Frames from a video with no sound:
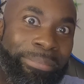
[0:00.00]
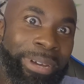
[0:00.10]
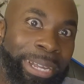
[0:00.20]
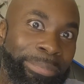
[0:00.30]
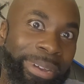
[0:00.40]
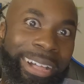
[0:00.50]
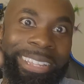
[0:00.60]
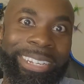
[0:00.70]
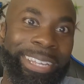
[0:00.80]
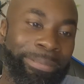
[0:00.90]
my
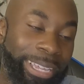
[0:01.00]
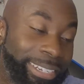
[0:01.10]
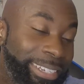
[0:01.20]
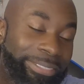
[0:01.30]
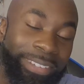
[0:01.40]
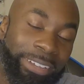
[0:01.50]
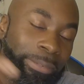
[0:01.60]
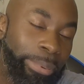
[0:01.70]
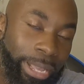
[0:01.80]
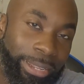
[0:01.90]
palette name. I didn't even have
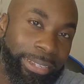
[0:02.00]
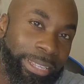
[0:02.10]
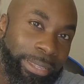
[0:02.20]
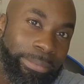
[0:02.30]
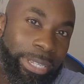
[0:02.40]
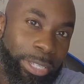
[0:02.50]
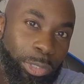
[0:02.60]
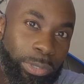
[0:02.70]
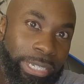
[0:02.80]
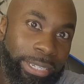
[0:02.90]
a palette name
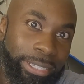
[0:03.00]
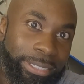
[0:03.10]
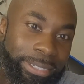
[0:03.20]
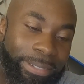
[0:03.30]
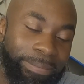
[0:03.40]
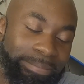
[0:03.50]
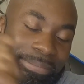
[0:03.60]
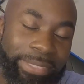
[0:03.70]
in 2019.